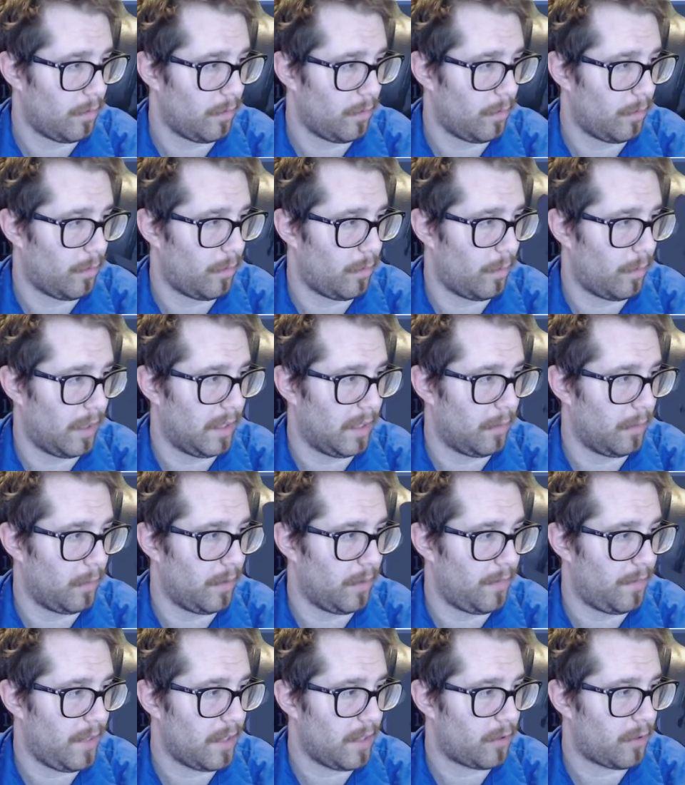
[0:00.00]
when
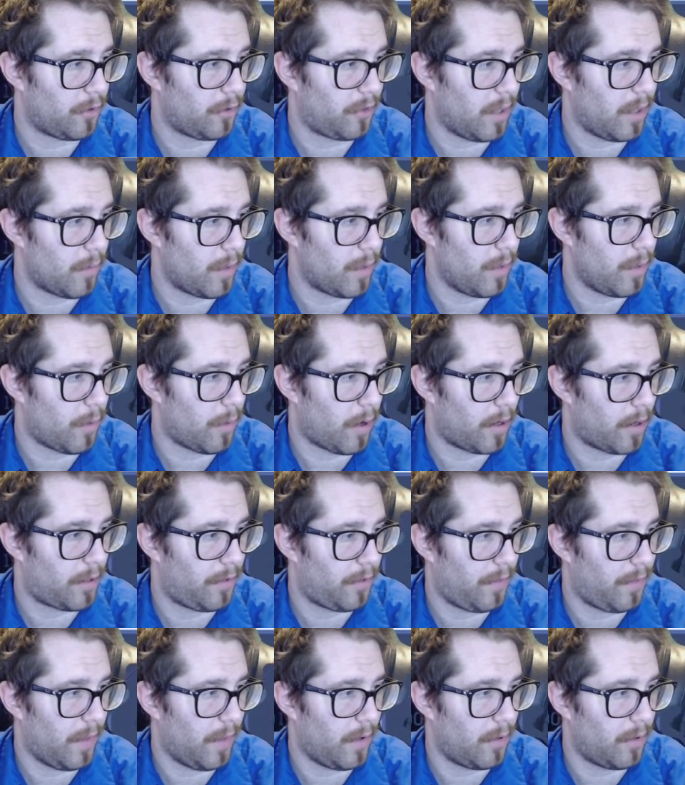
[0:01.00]
vehicles get reworked,
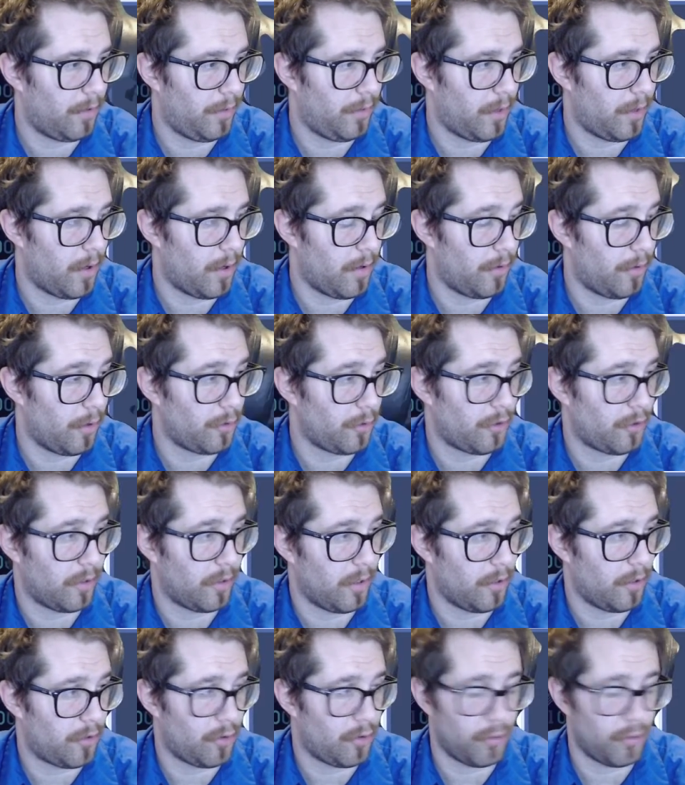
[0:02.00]
those
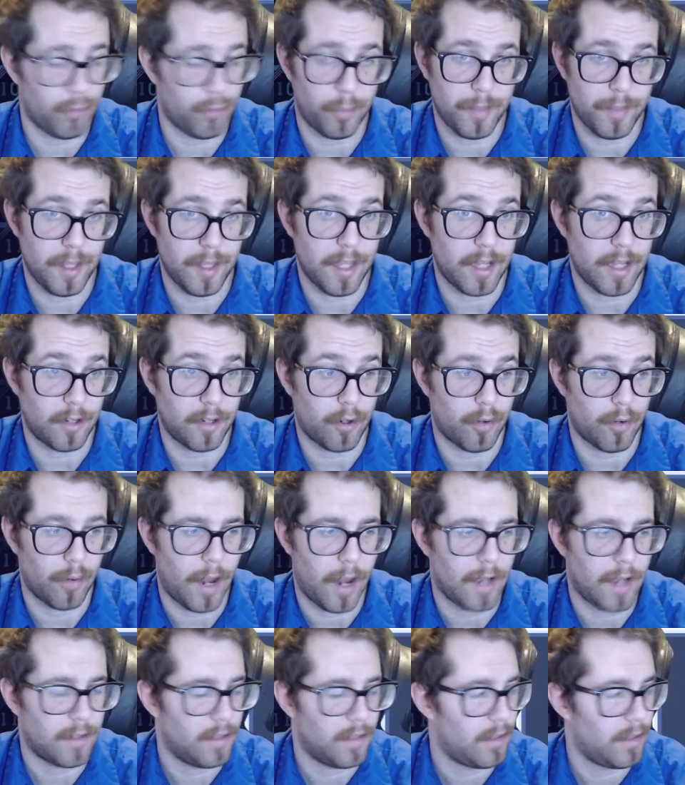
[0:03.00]
issues will be then
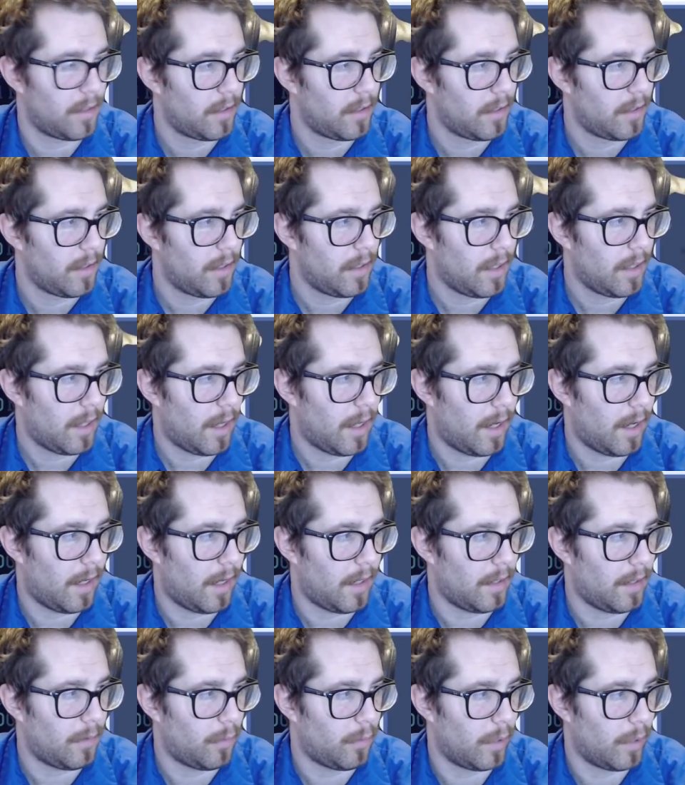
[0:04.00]
corrected.
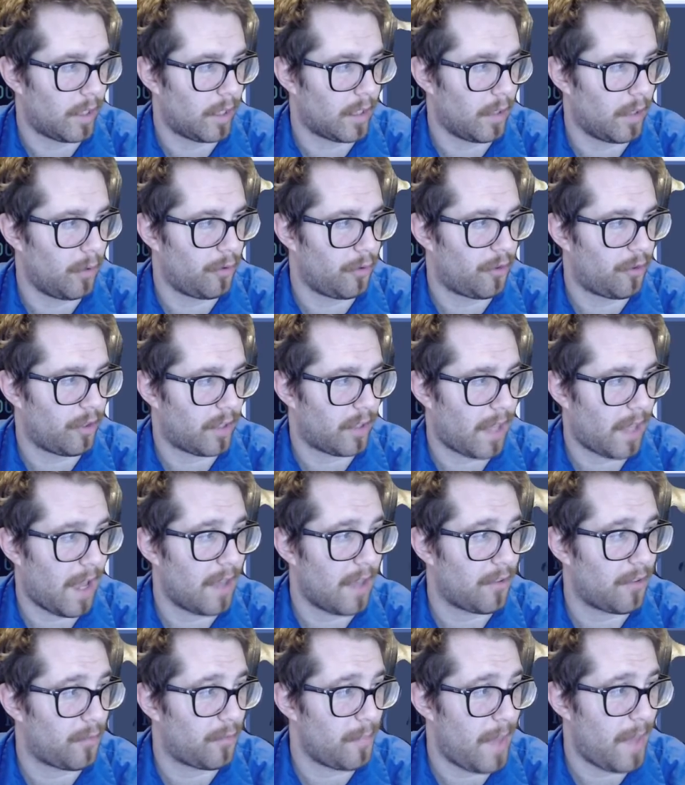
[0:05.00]
When it goes to
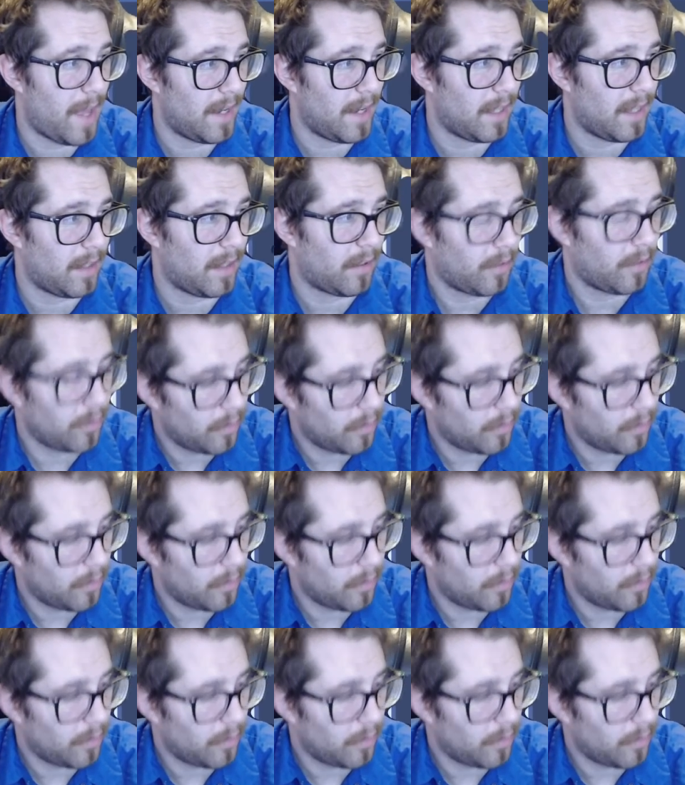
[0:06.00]
cosmetic